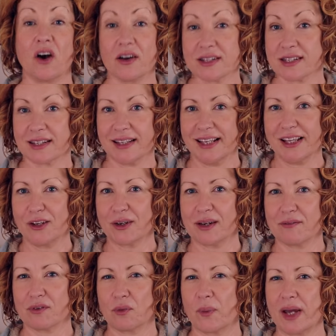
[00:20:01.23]
constantly
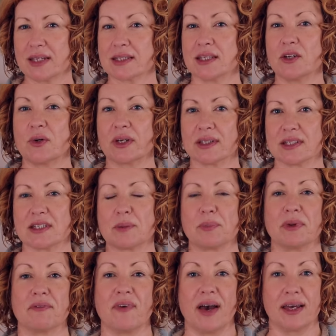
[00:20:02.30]
looking for ways that you can
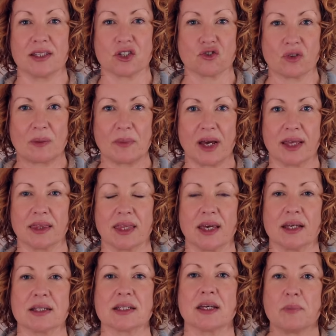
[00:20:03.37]
simplify and streamline
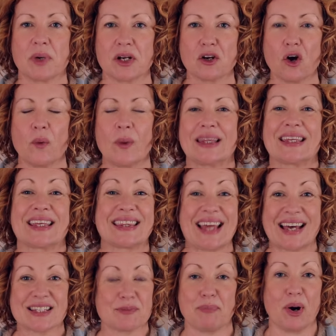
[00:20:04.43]
things, but knowing that
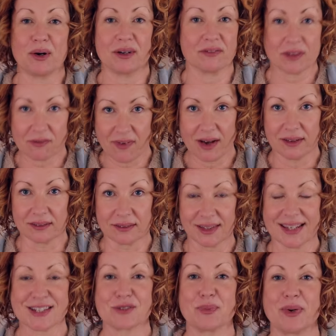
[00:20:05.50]
that's part of the fun.
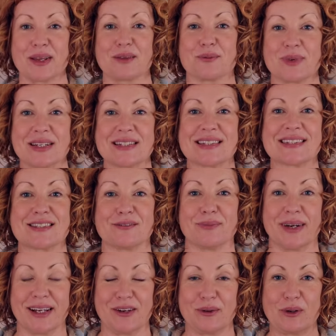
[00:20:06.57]
That is one of the reasons that
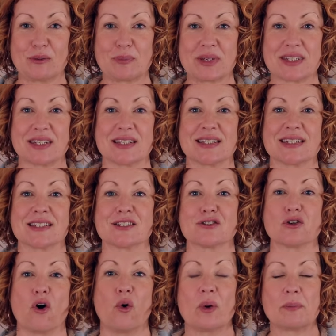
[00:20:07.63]
running your own business is
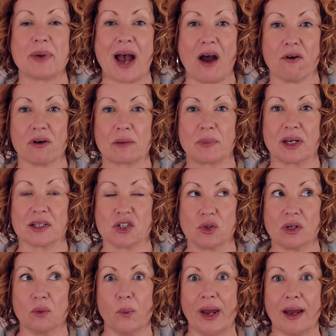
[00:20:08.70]
so empowering, because you
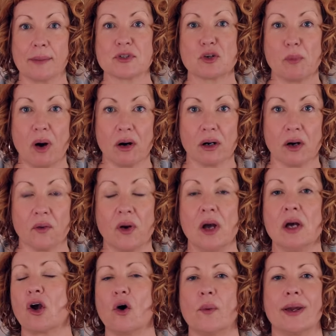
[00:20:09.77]
can wake up tomorrow,
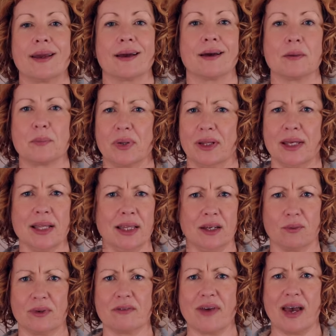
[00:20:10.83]
go in and completely
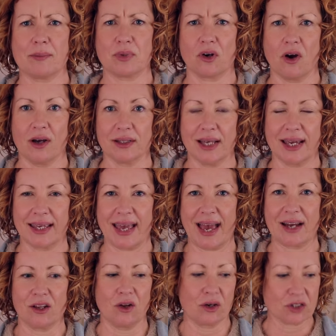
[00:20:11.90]
revamp your online
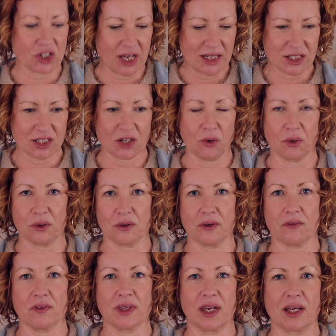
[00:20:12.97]
catalog, change the order
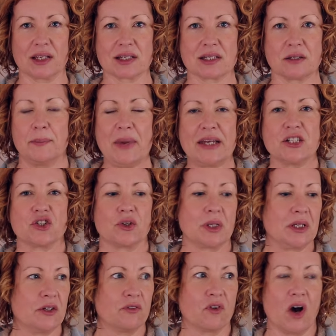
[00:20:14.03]
of things, make sure that
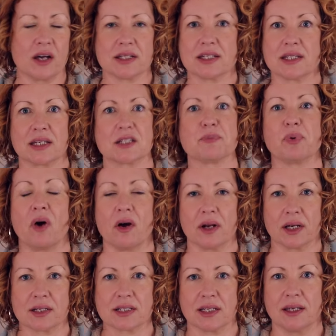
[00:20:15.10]
you've got 6
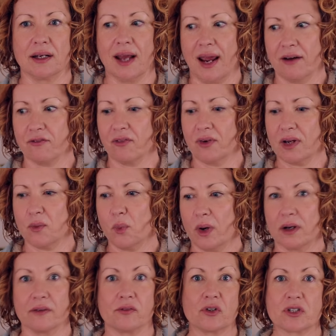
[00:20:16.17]
products in every
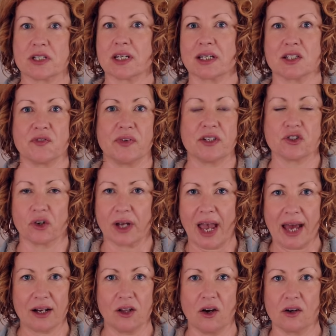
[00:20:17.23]
one of your 6 feature
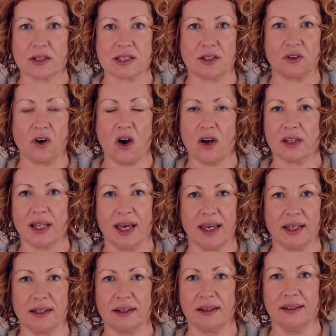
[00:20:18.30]
catalogs in your
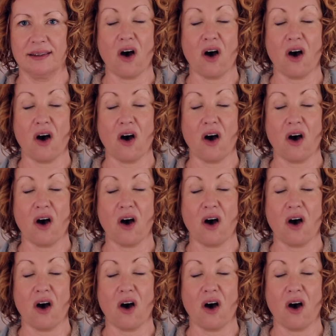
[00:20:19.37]
online